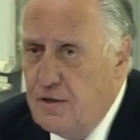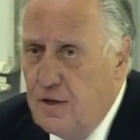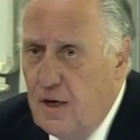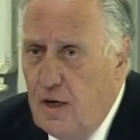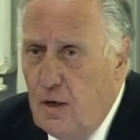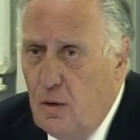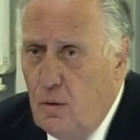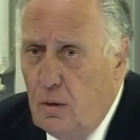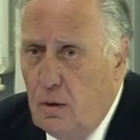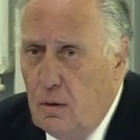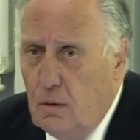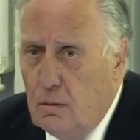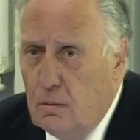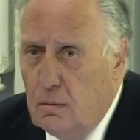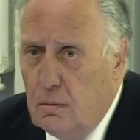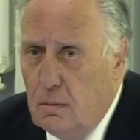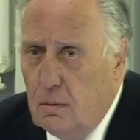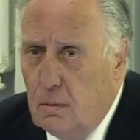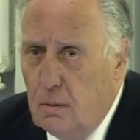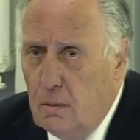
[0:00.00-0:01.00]
saying,
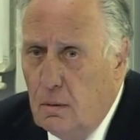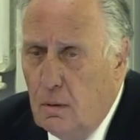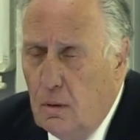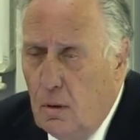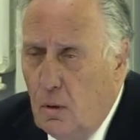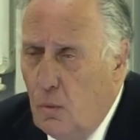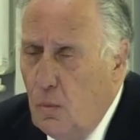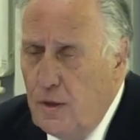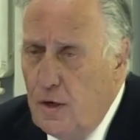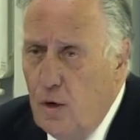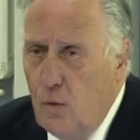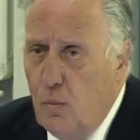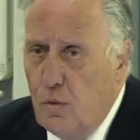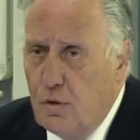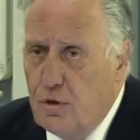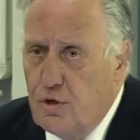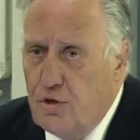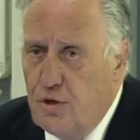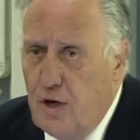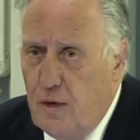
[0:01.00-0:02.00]
we don't
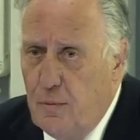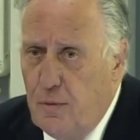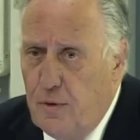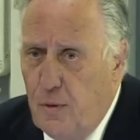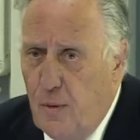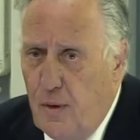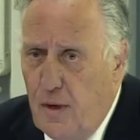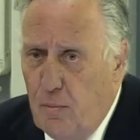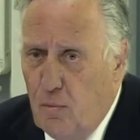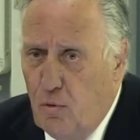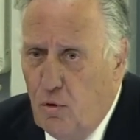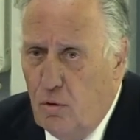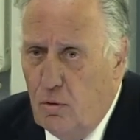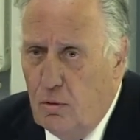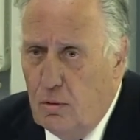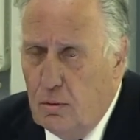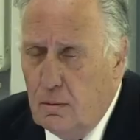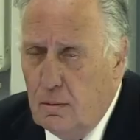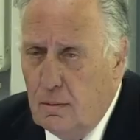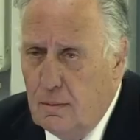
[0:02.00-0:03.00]
want to trade with you anymore.
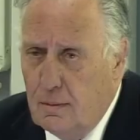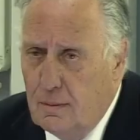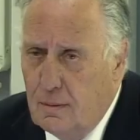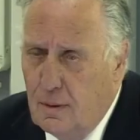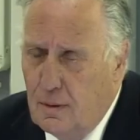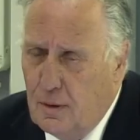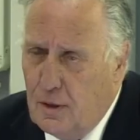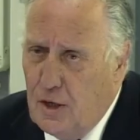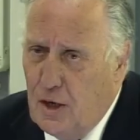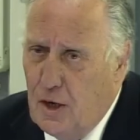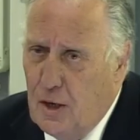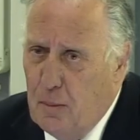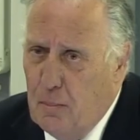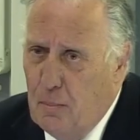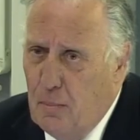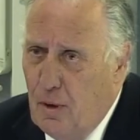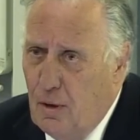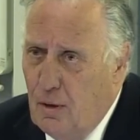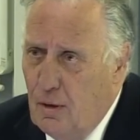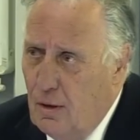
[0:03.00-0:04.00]

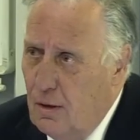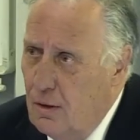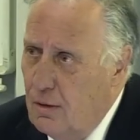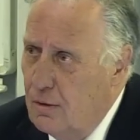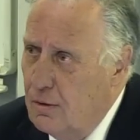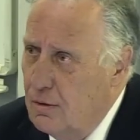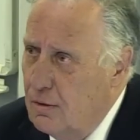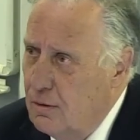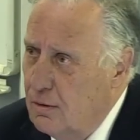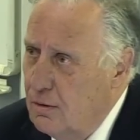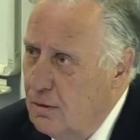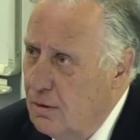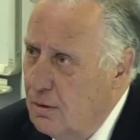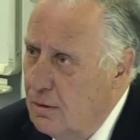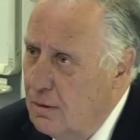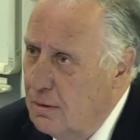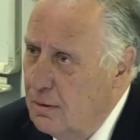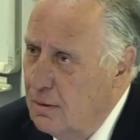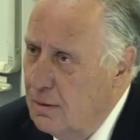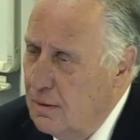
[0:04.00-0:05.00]
Come
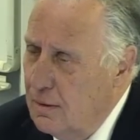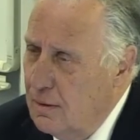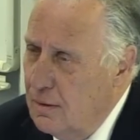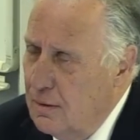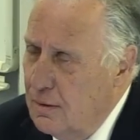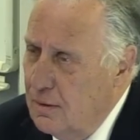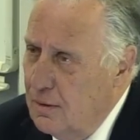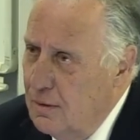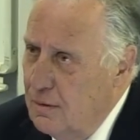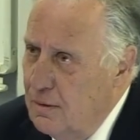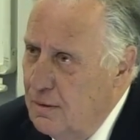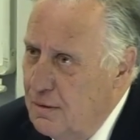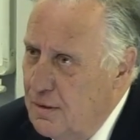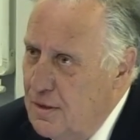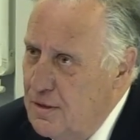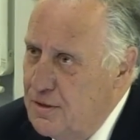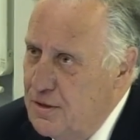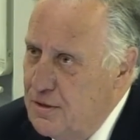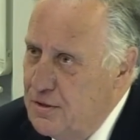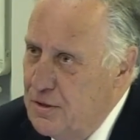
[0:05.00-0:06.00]
along.
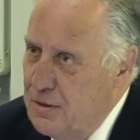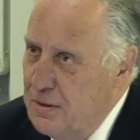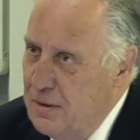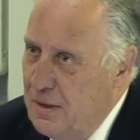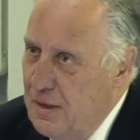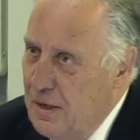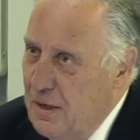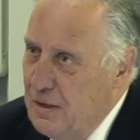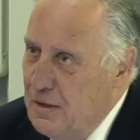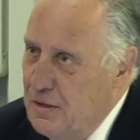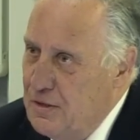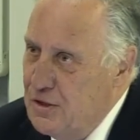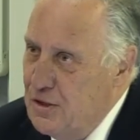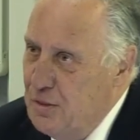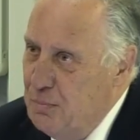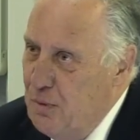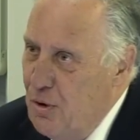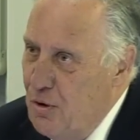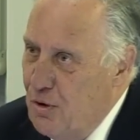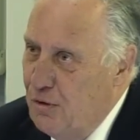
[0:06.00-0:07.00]
This
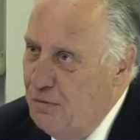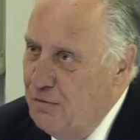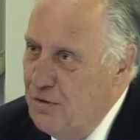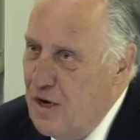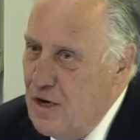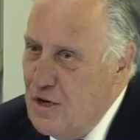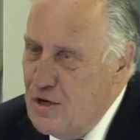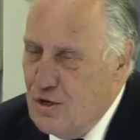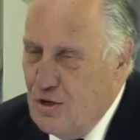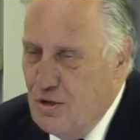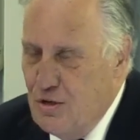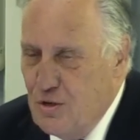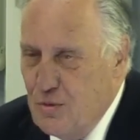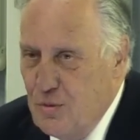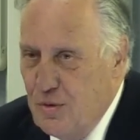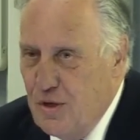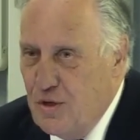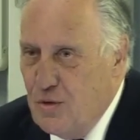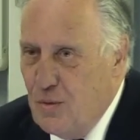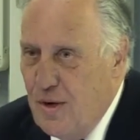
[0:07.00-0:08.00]
is a block of nations
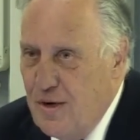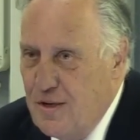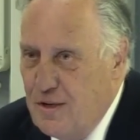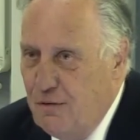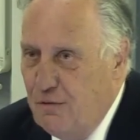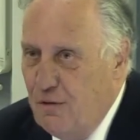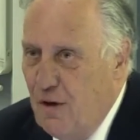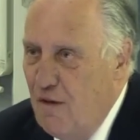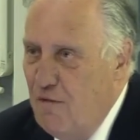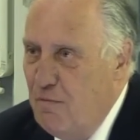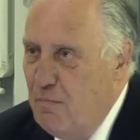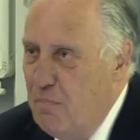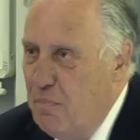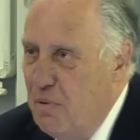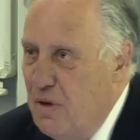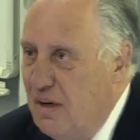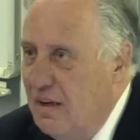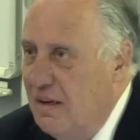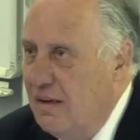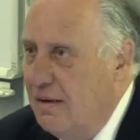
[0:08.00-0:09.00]
with a 25
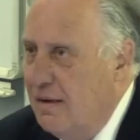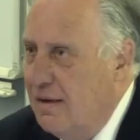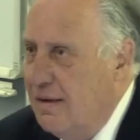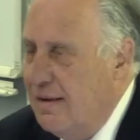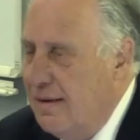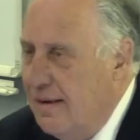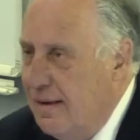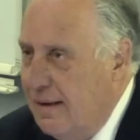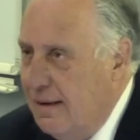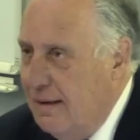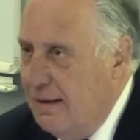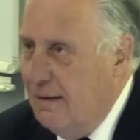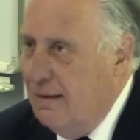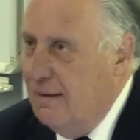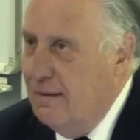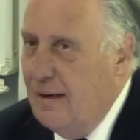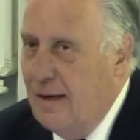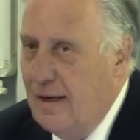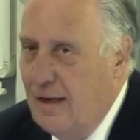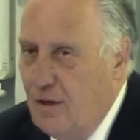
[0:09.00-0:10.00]
billion a
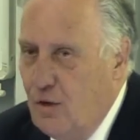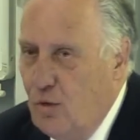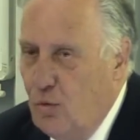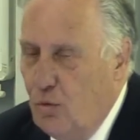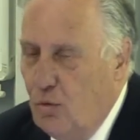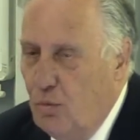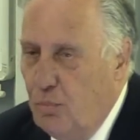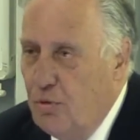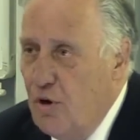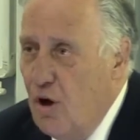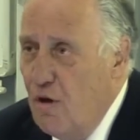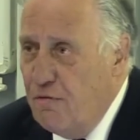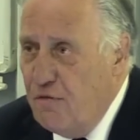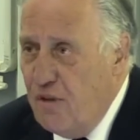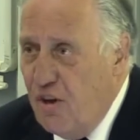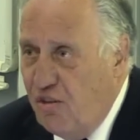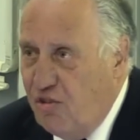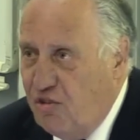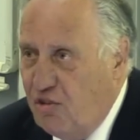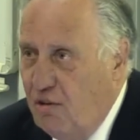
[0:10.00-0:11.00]
year annual
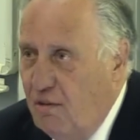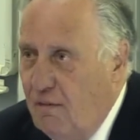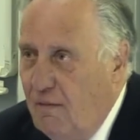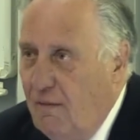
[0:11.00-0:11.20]
profit